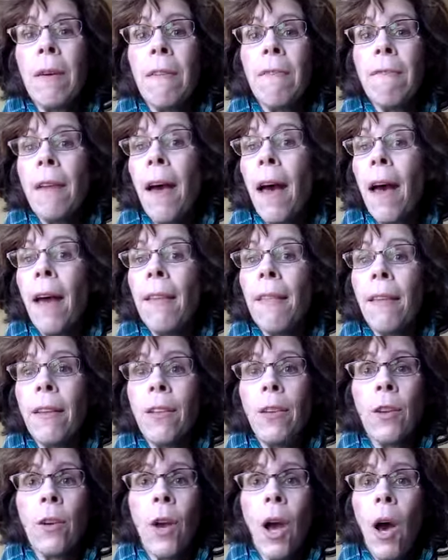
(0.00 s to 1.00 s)
If not,
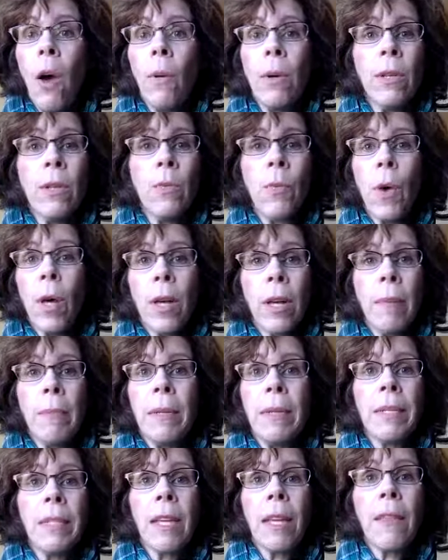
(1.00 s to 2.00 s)
then you're always welcome
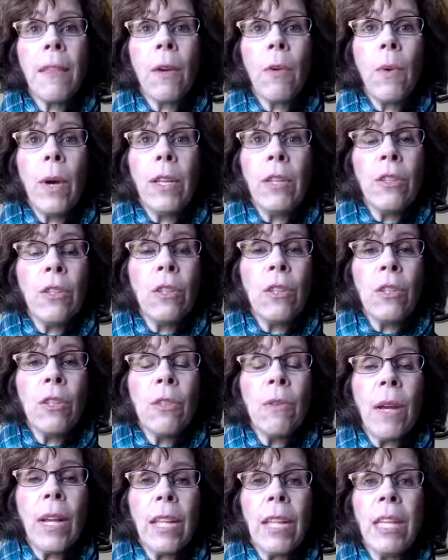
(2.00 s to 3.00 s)
to send the questions
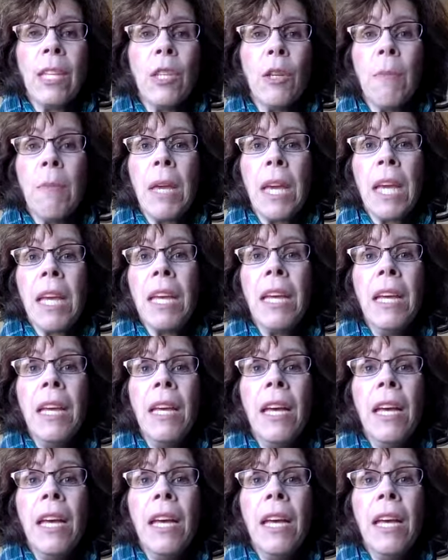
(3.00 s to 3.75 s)
directly to me.